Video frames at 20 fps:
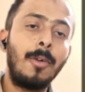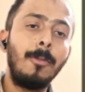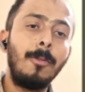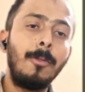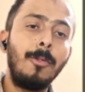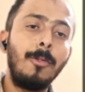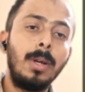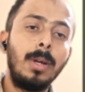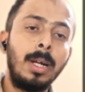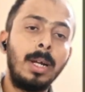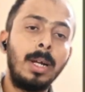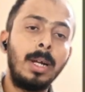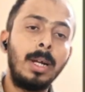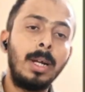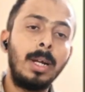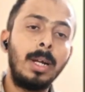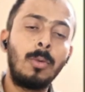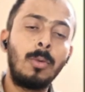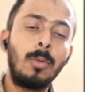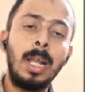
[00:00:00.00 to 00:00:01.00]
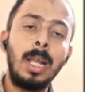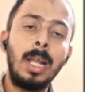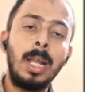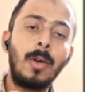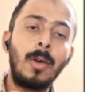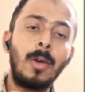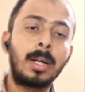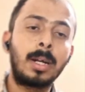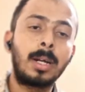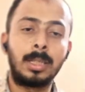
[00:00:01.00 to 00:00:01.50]
It will
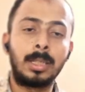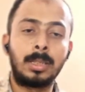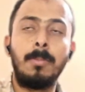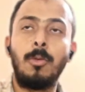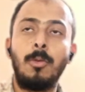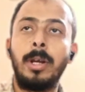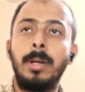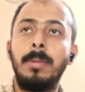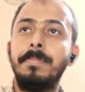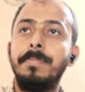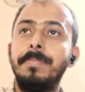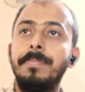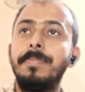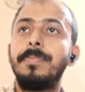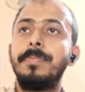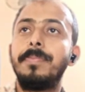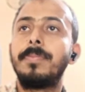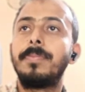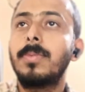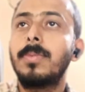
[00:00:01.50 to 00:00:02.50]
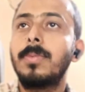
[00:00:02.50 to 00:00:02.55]
never be a custom one.